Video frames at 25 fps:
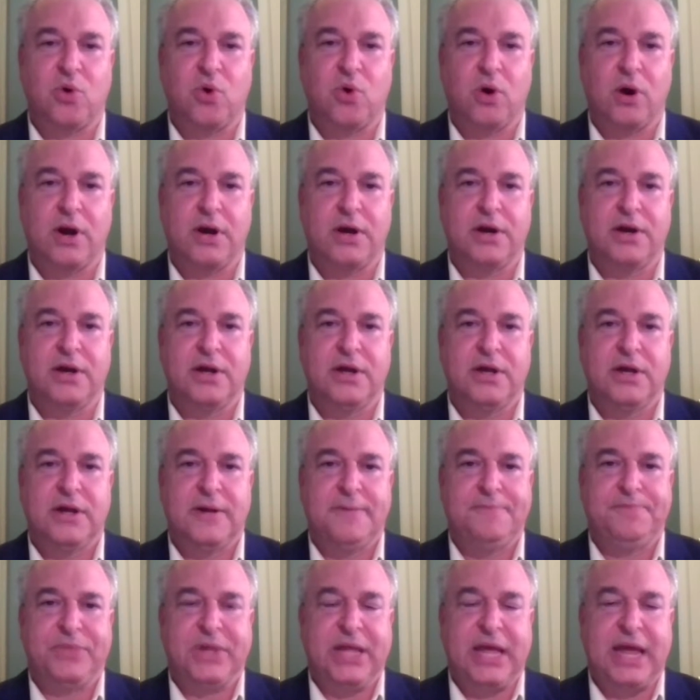Accord,
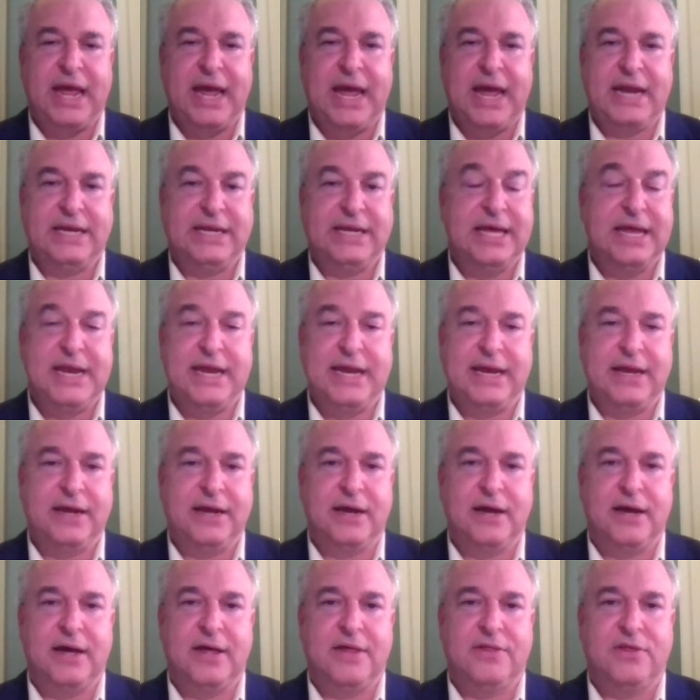and getting
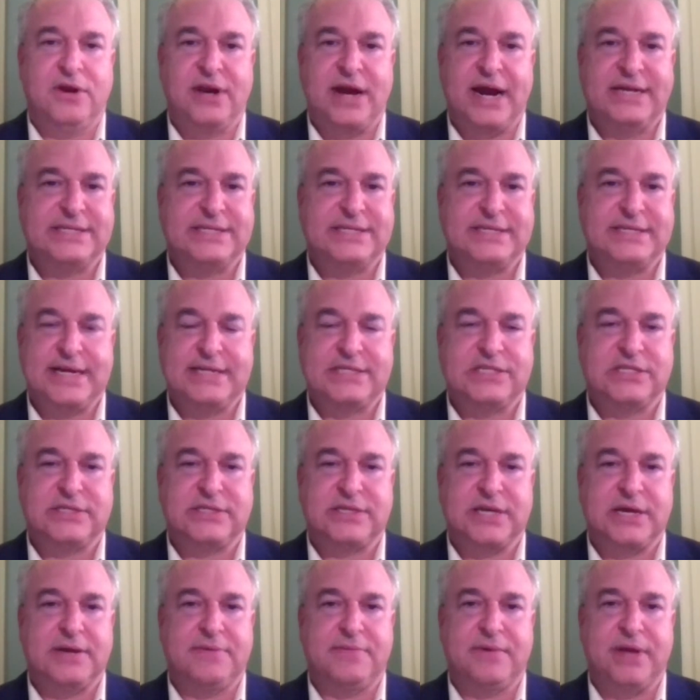the United
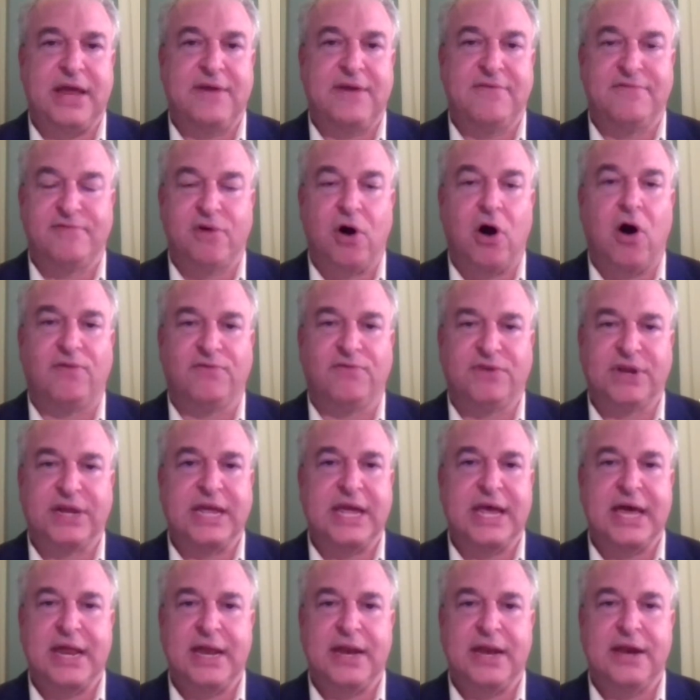States involved
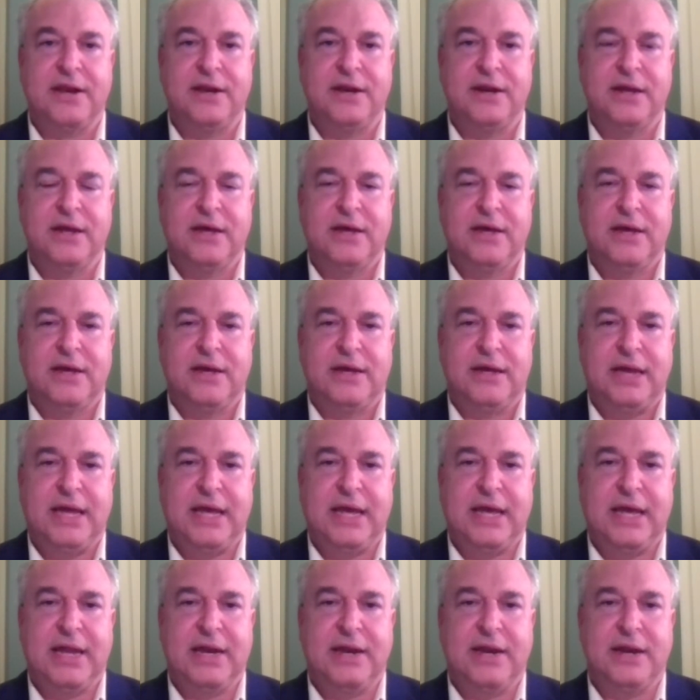again
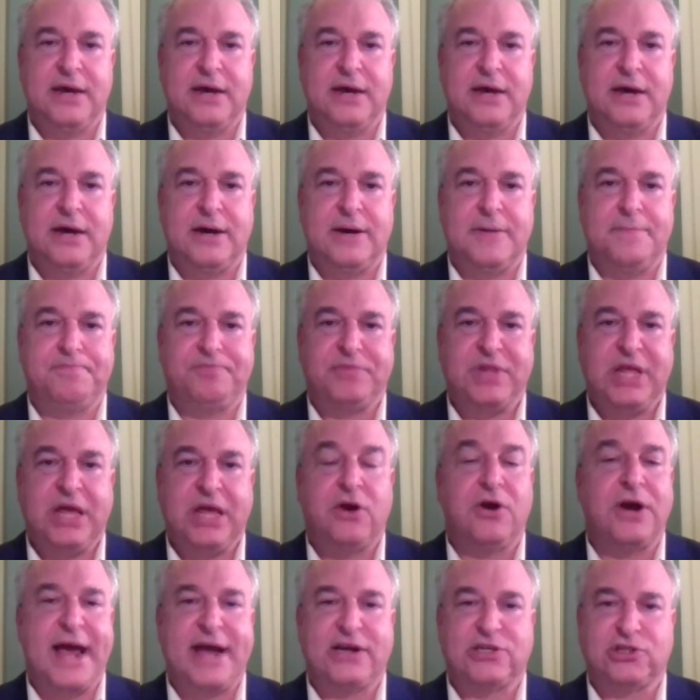in
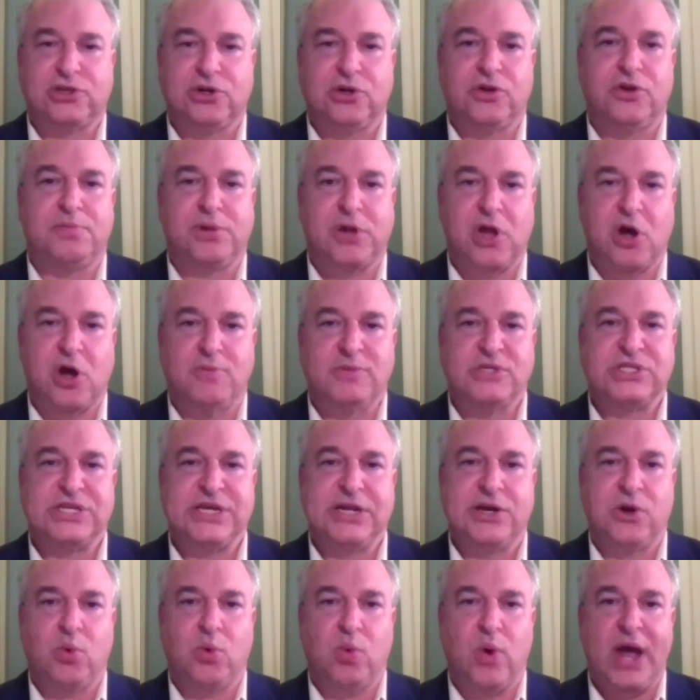international
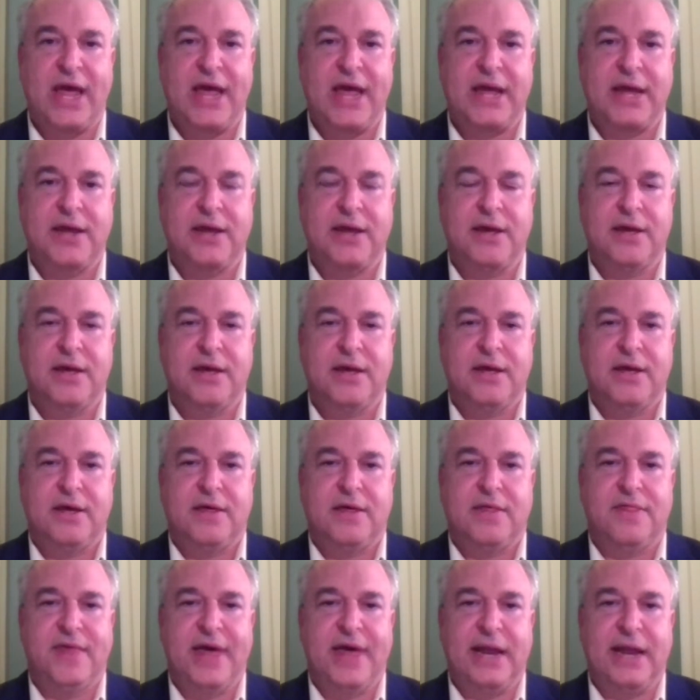diplomacy in a way
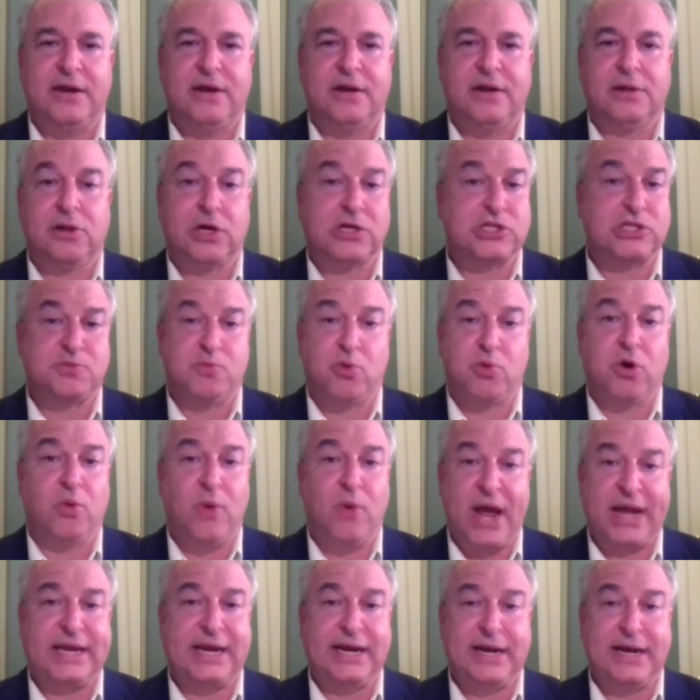that looks
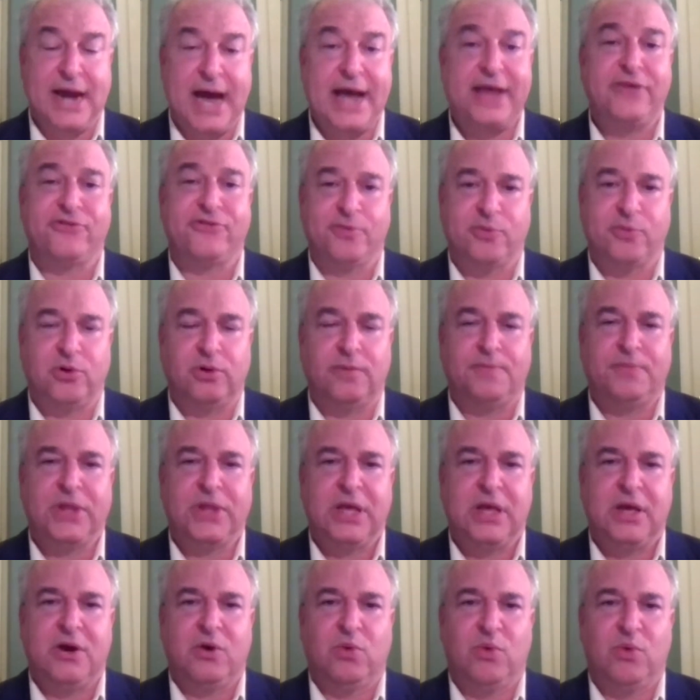more recognizable
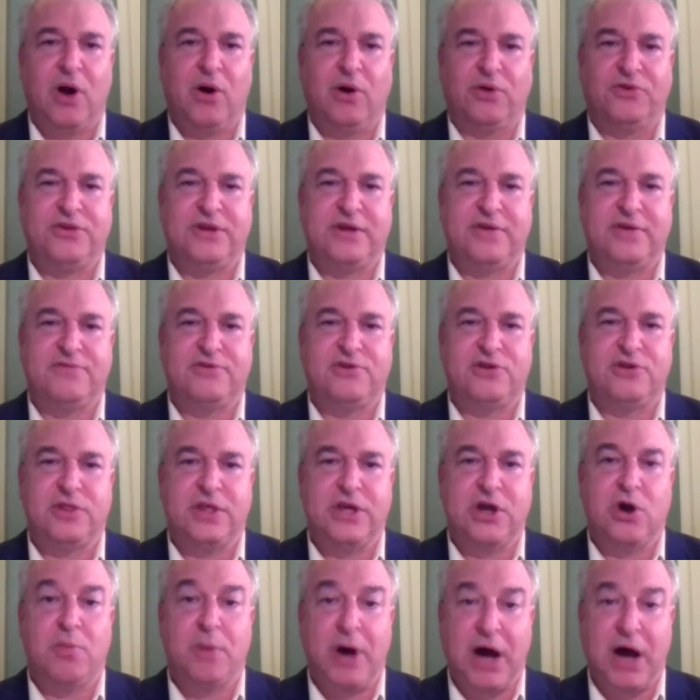relative to
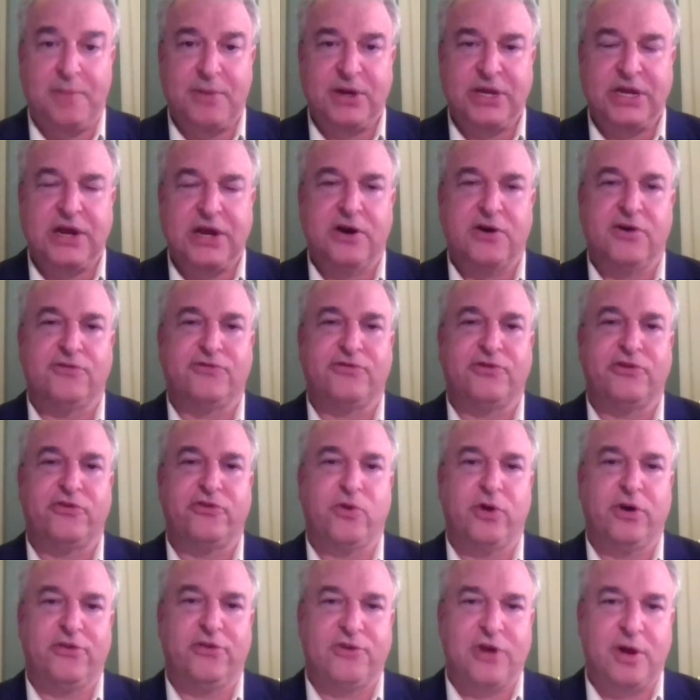the Obama years, the
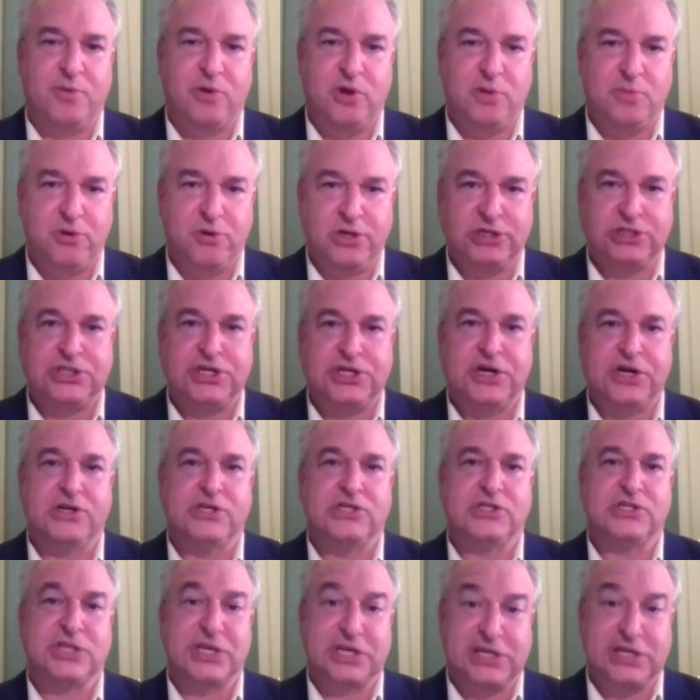George W. Bush
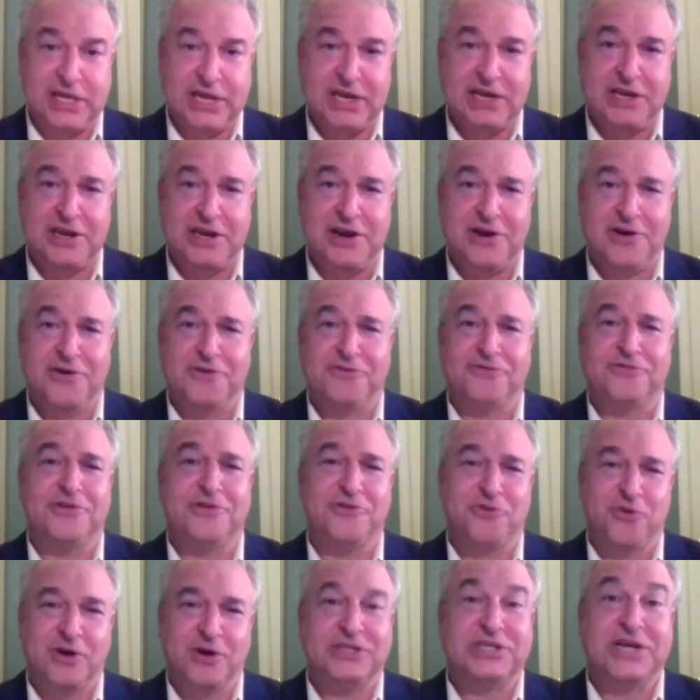years, the Clinton years,
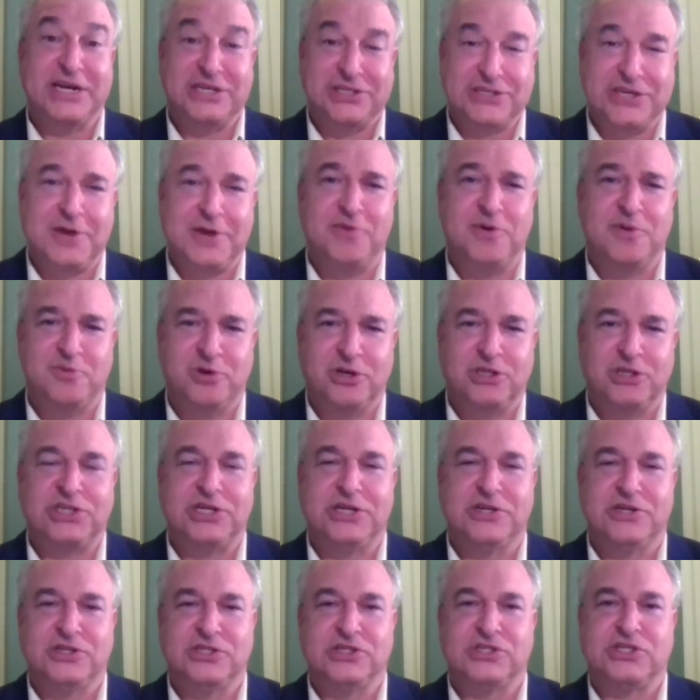the George H.W.
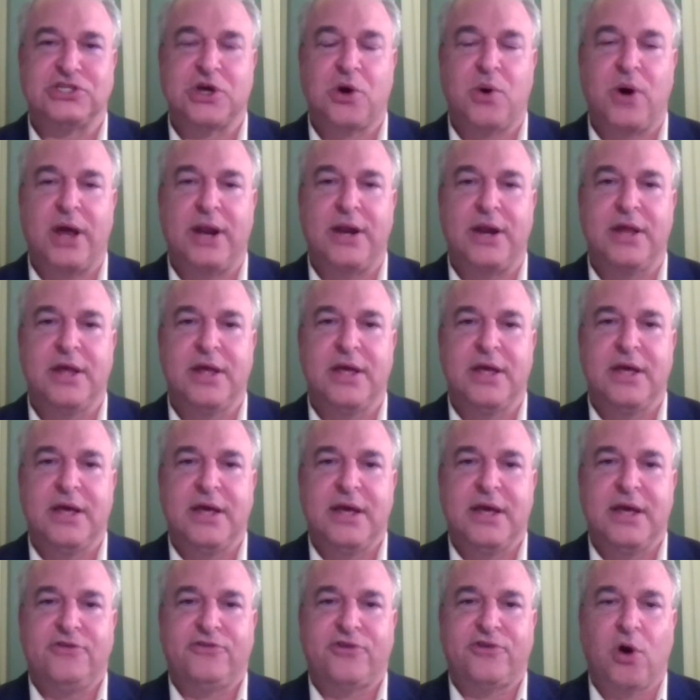Bush years, and so on.
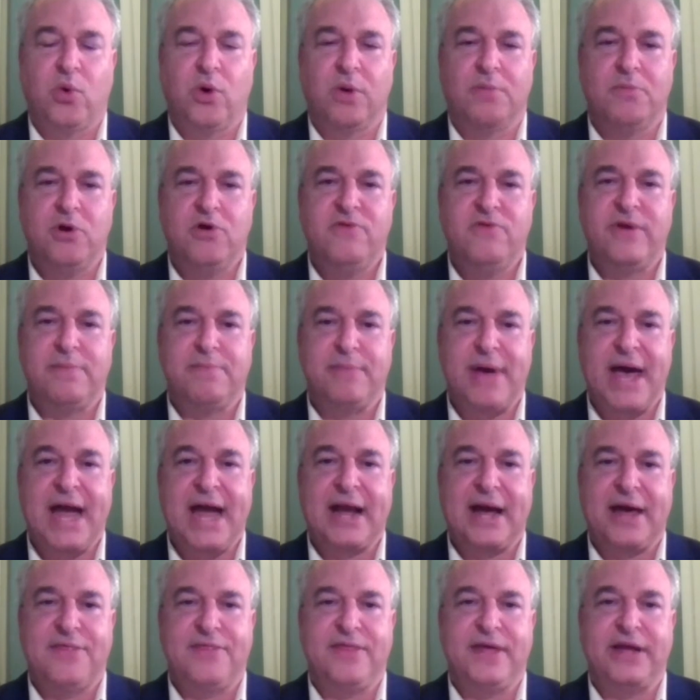So we're moving
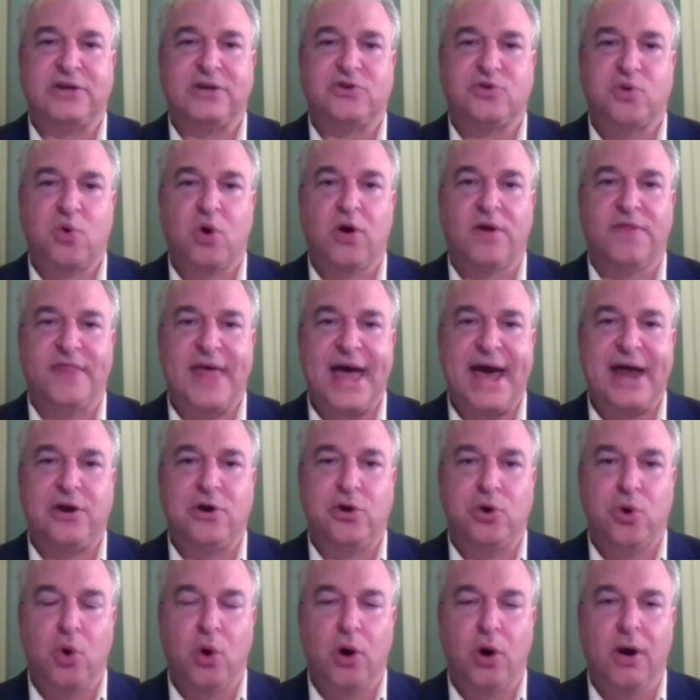back, I think, toward
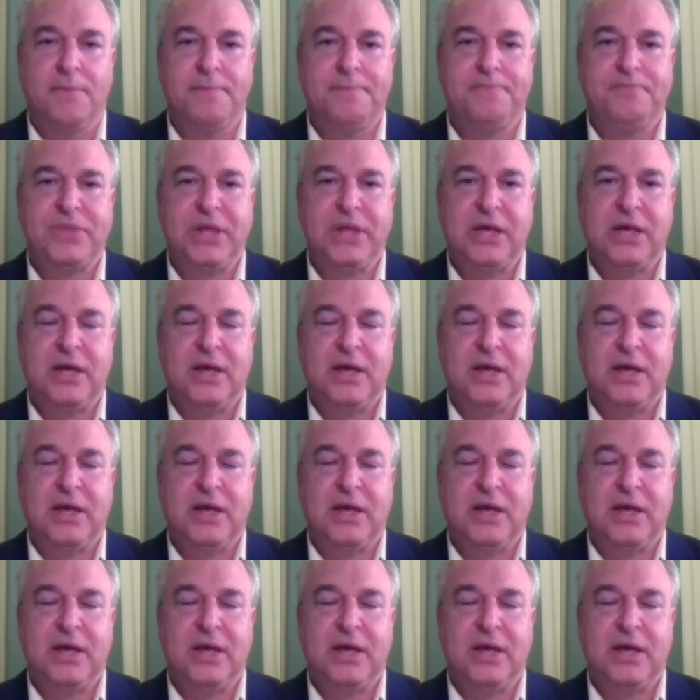that norm.